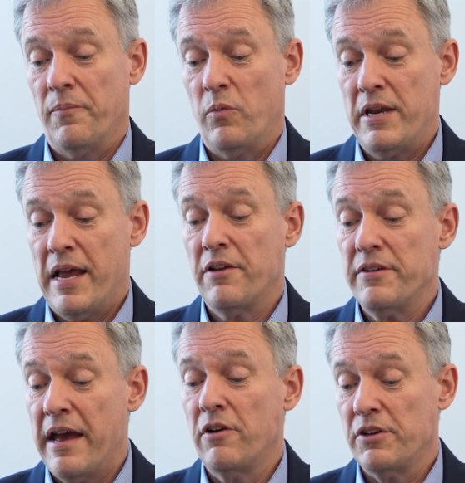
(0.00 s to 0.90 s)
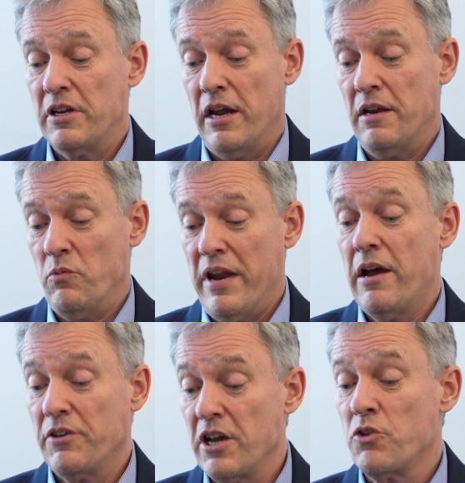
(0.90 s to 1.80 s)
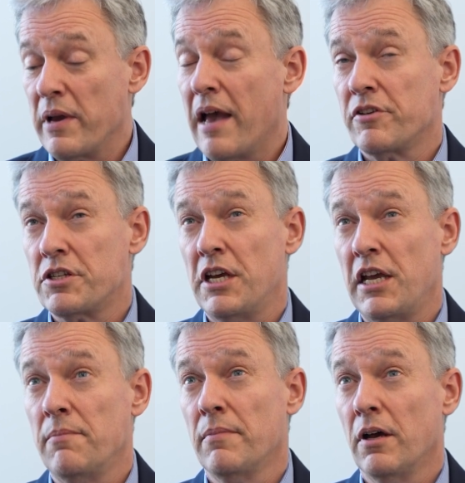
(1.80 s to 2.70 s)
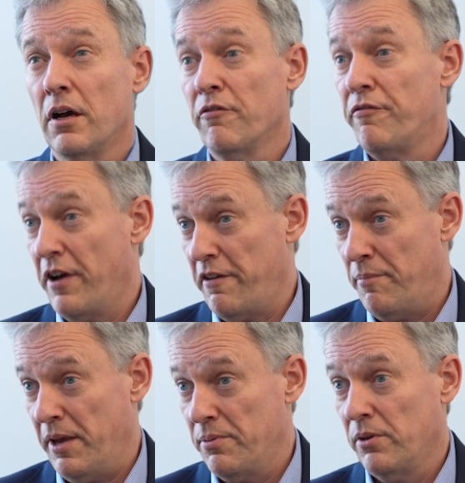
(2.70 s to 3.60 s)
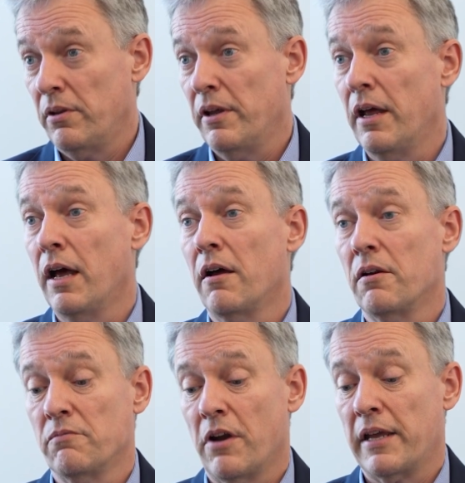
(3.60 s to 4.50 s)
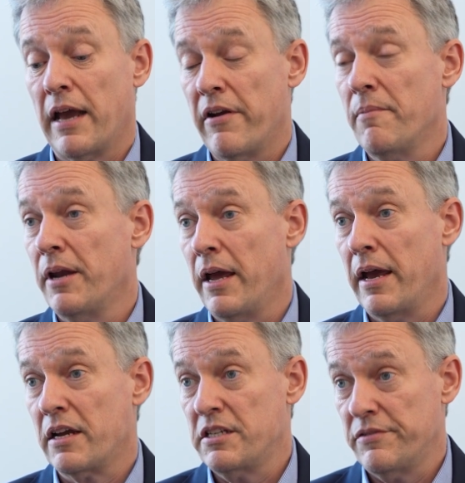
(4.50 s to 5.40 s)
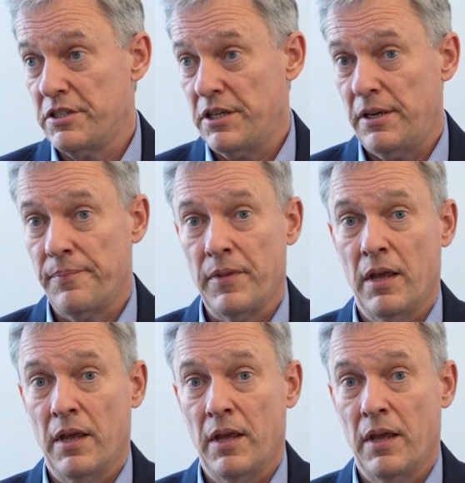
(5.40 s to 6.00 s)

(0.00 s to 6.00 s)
Nowadays, we have a team of 5 people running our M&A activity.